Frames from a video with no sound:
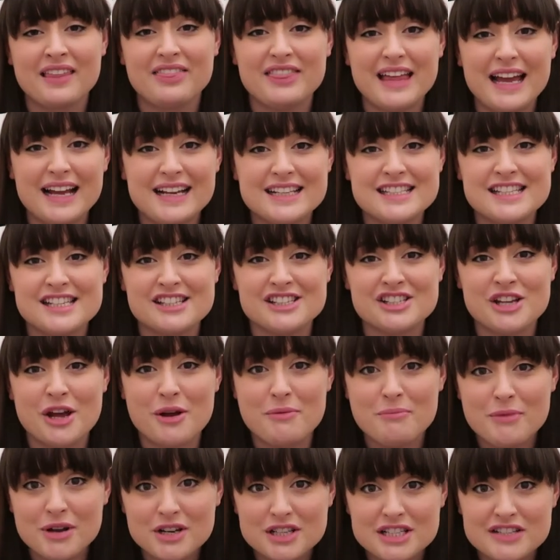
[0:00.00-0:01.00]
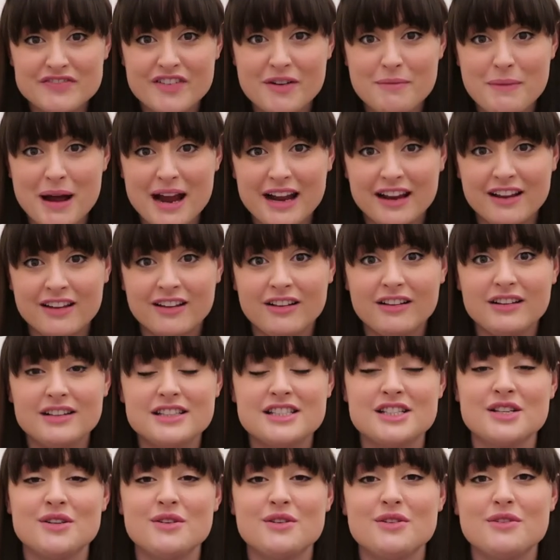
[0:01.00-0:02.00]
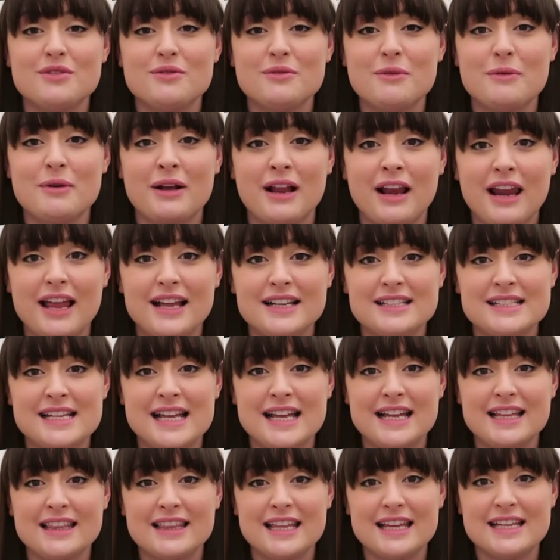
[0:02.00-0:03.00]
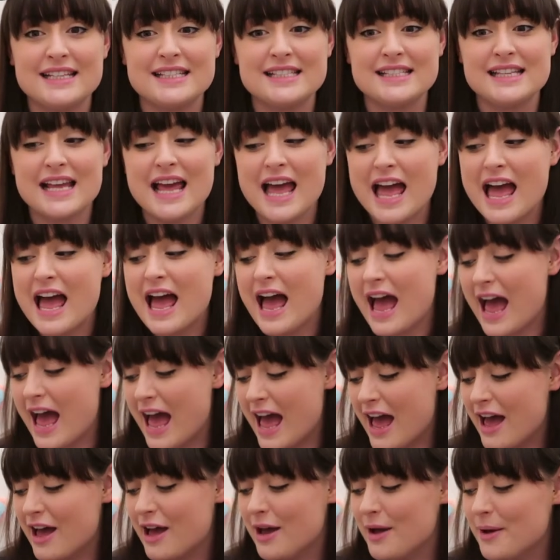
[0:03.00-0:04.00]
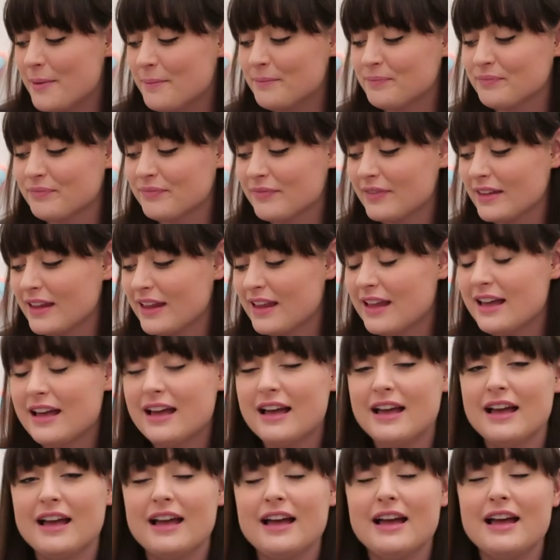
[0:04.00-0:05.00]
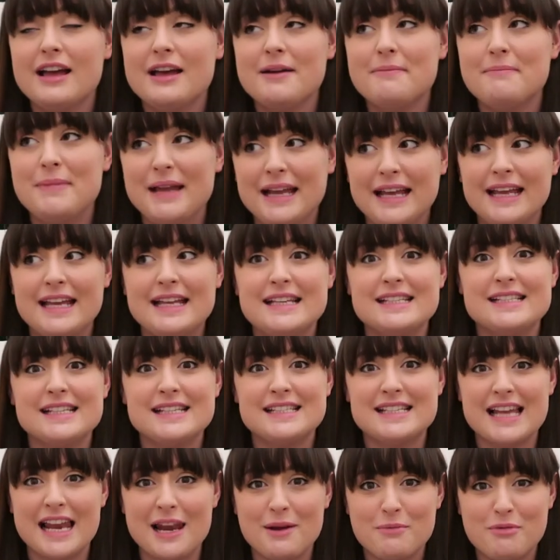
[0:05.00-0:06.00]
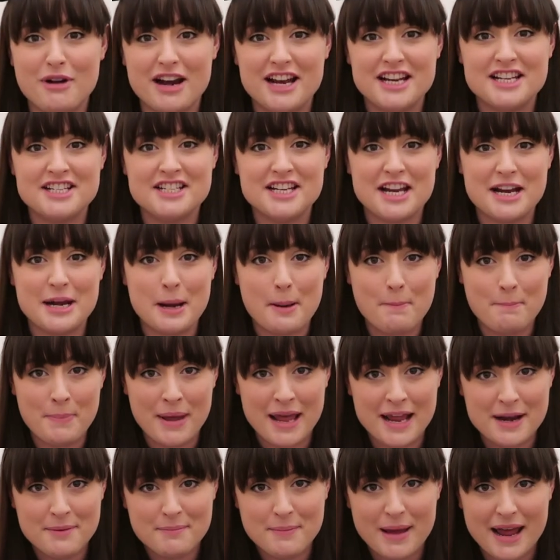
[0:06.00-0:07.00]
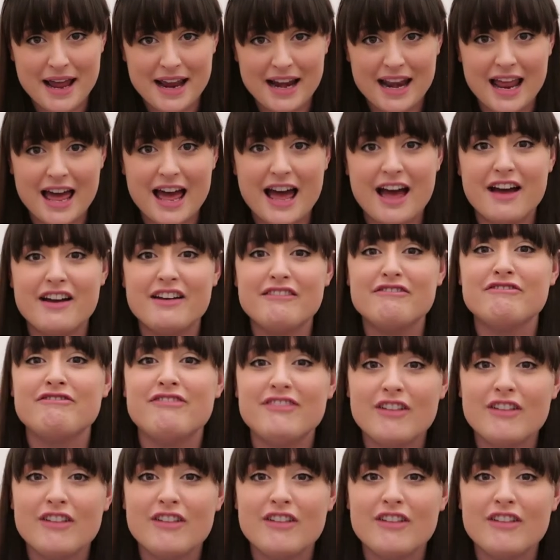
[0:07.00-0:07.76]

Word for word: Thanks so much for Michael to collecting this um, Mickey's Celebration pin mailer.